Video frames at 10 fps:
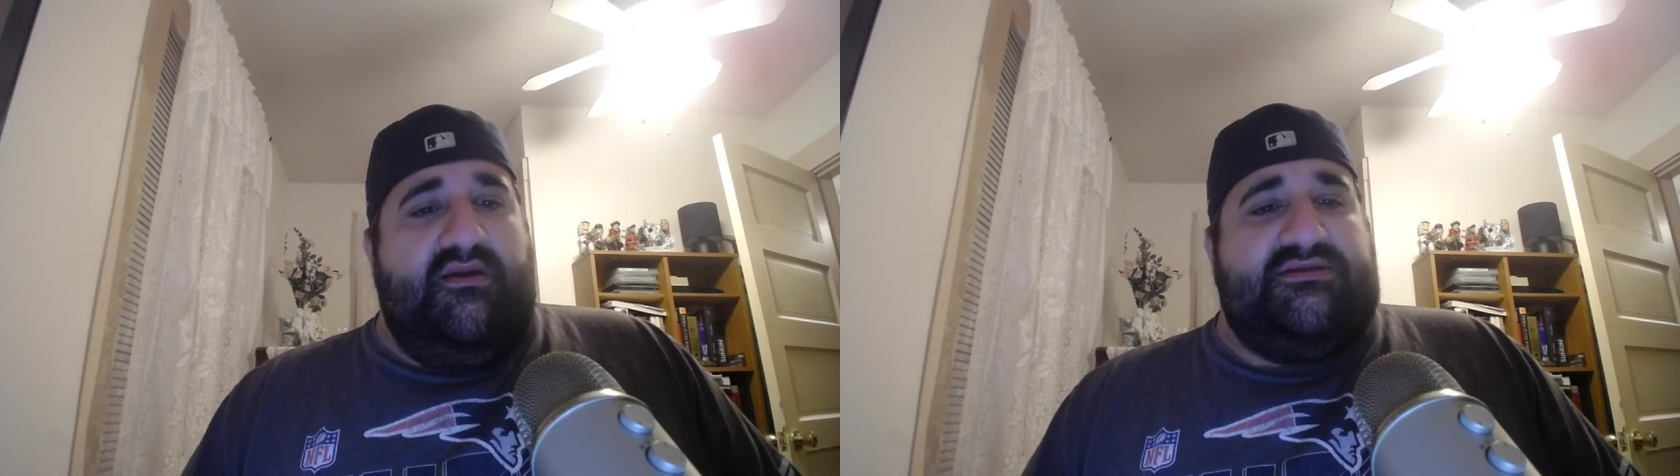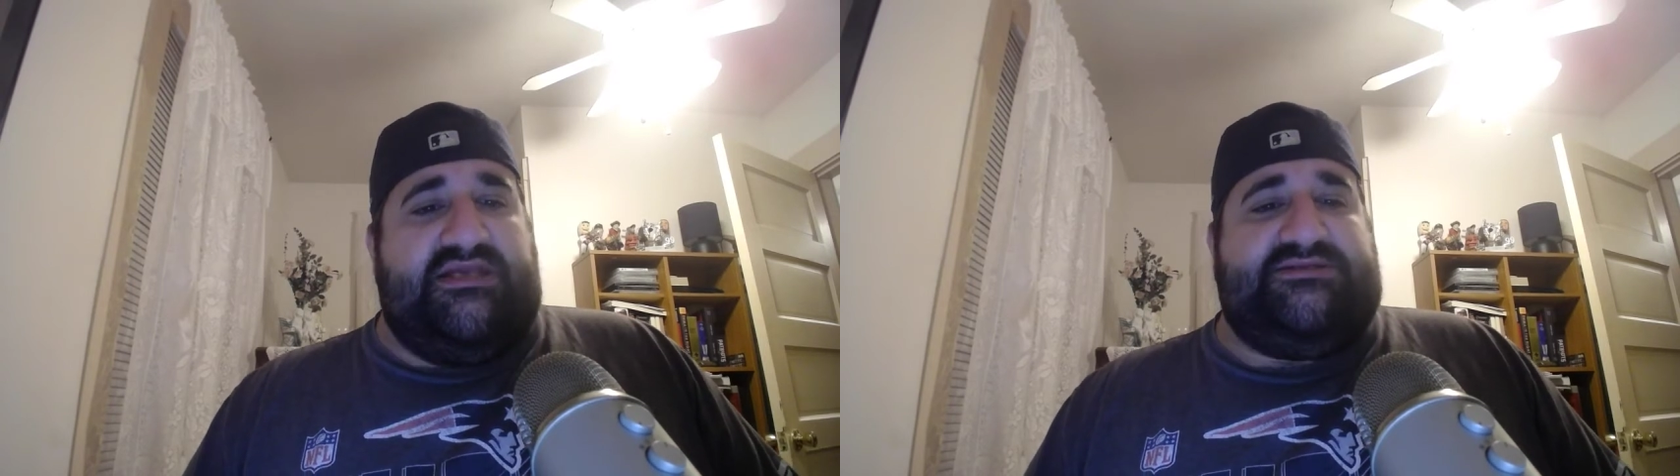
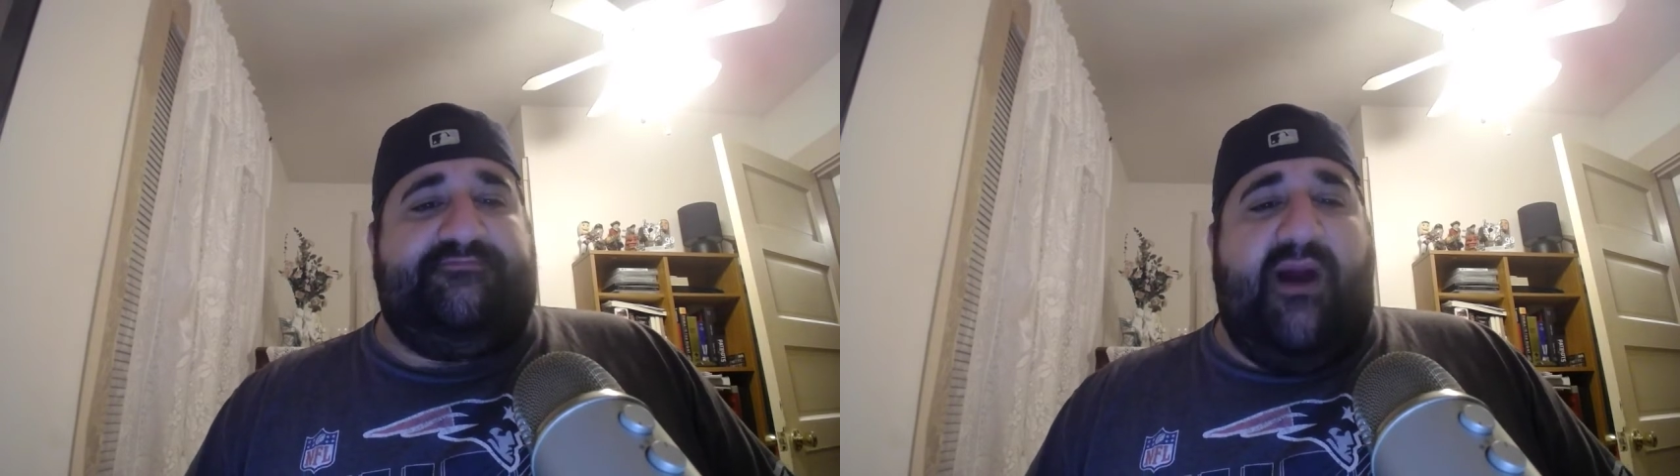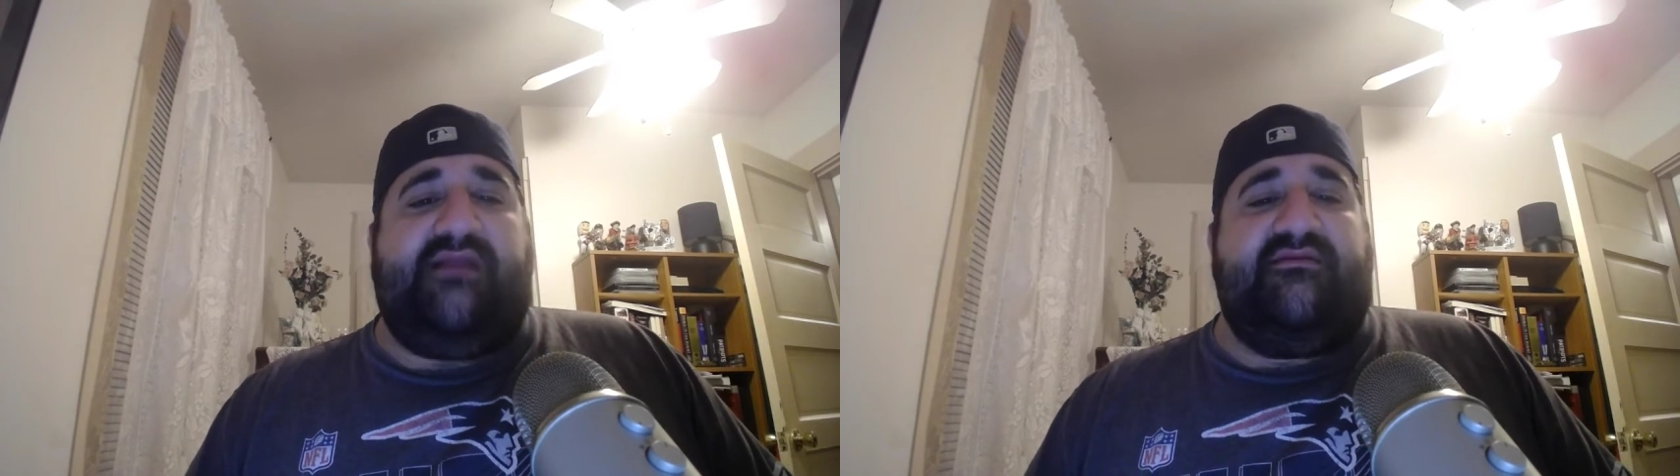
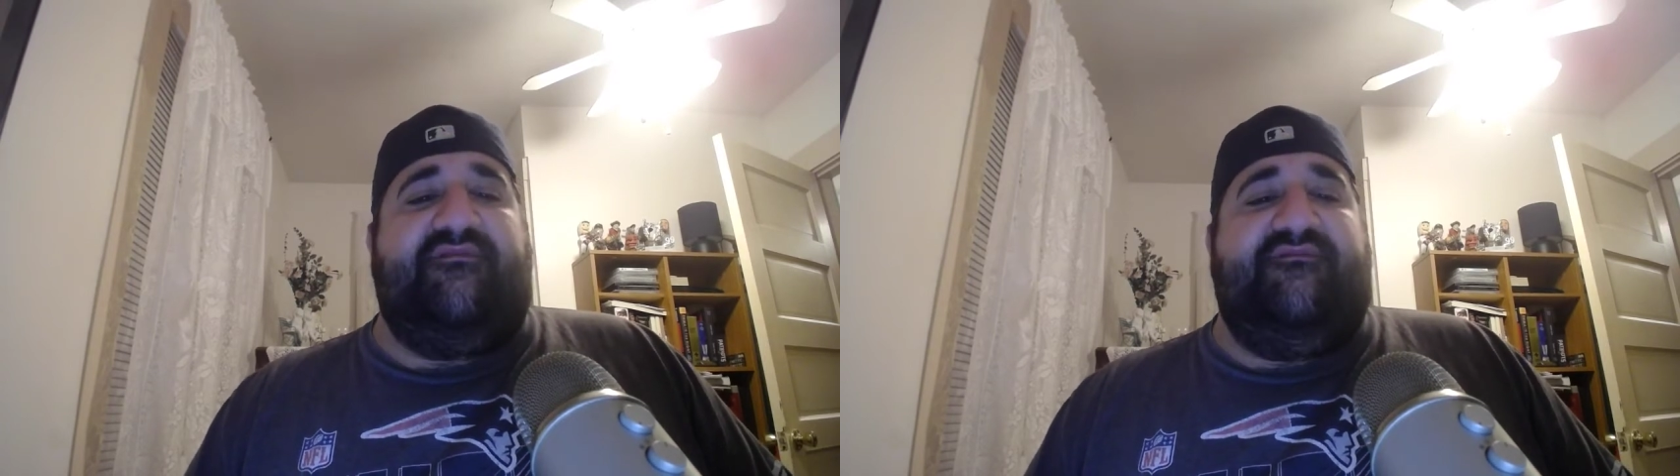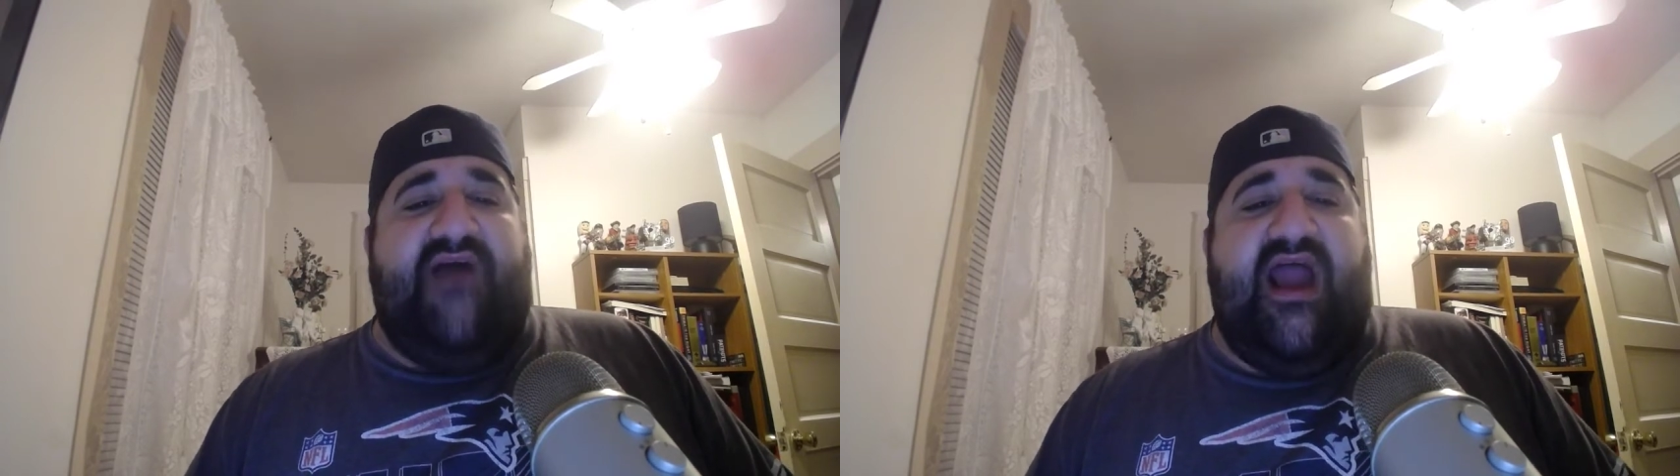Despite
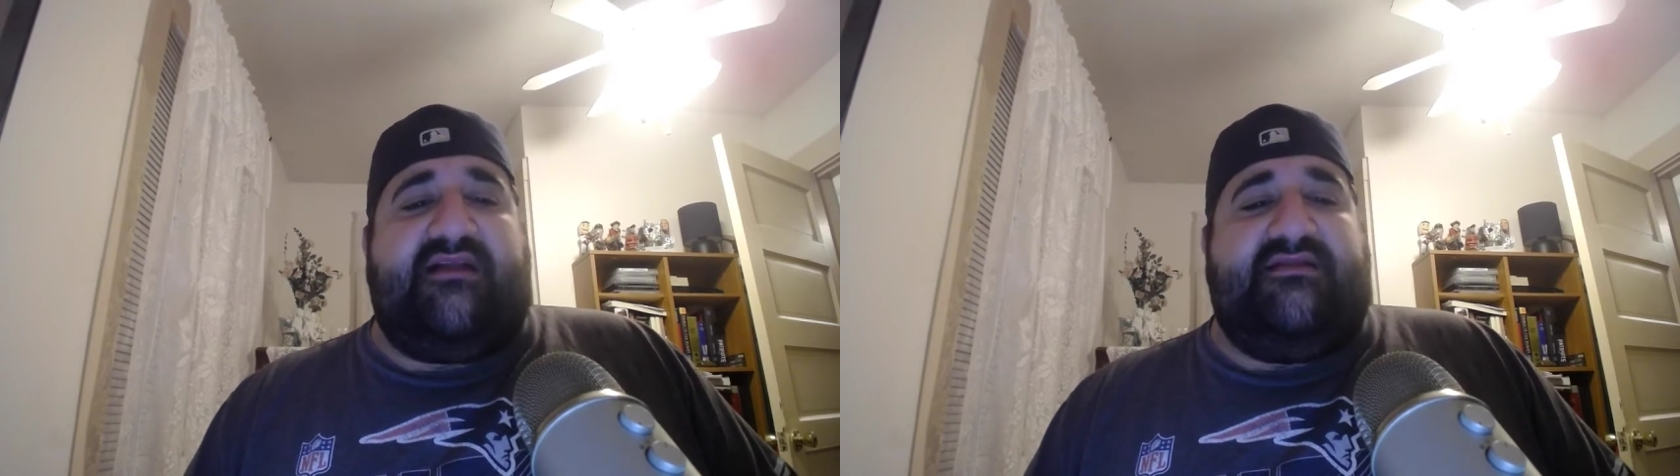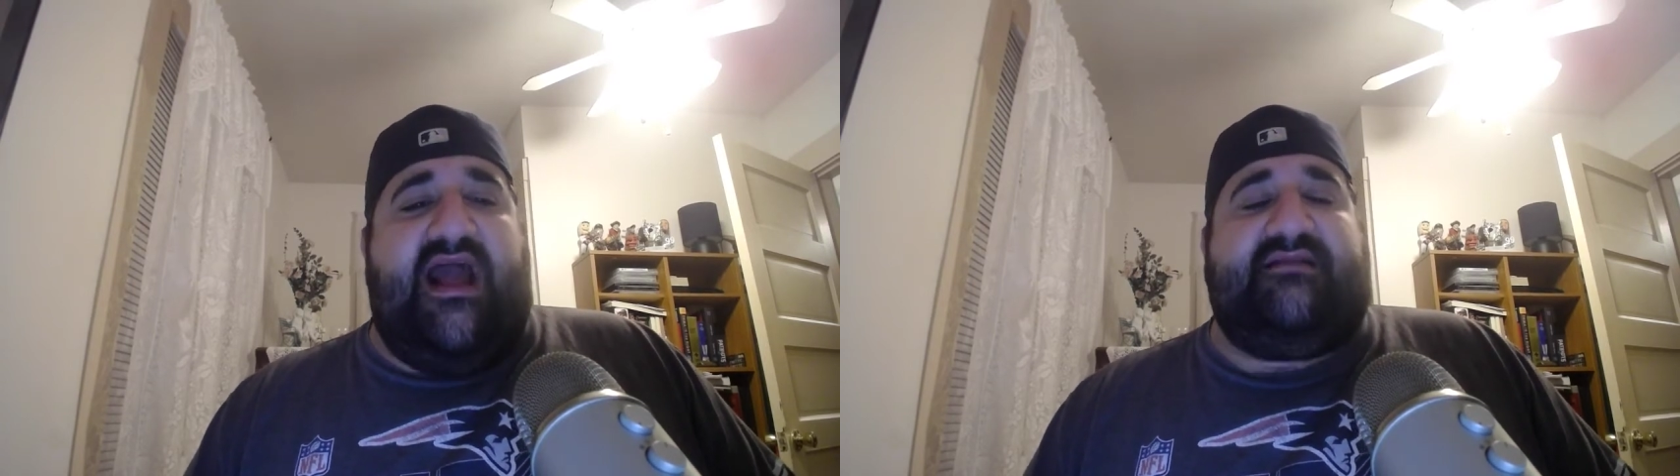the
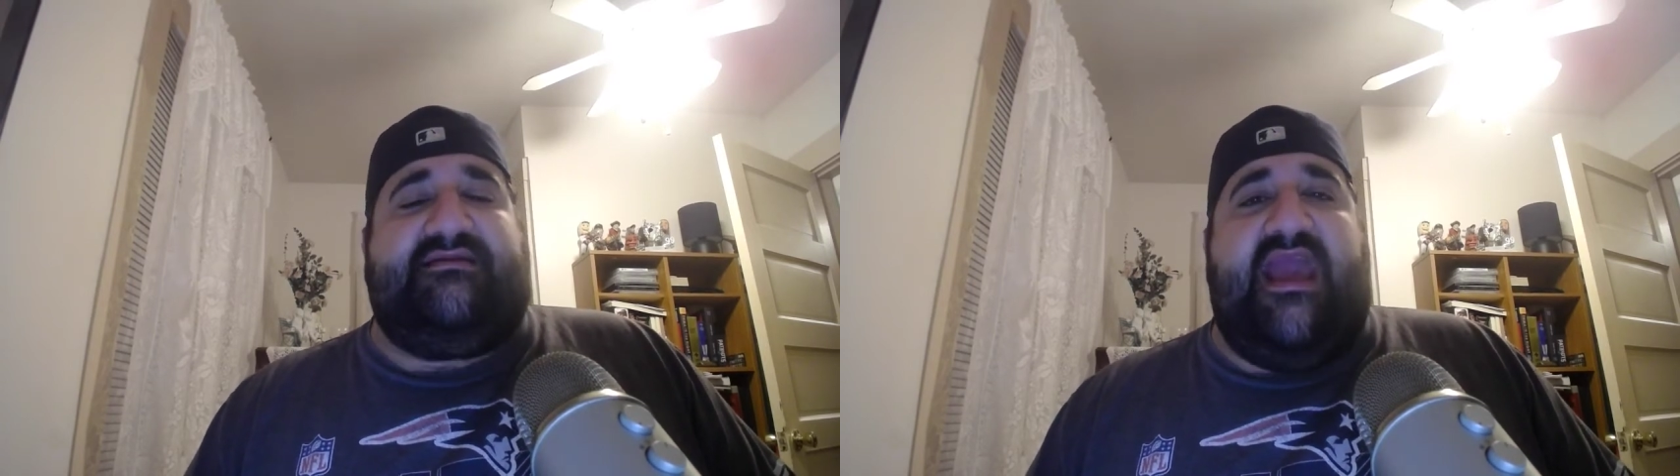fact that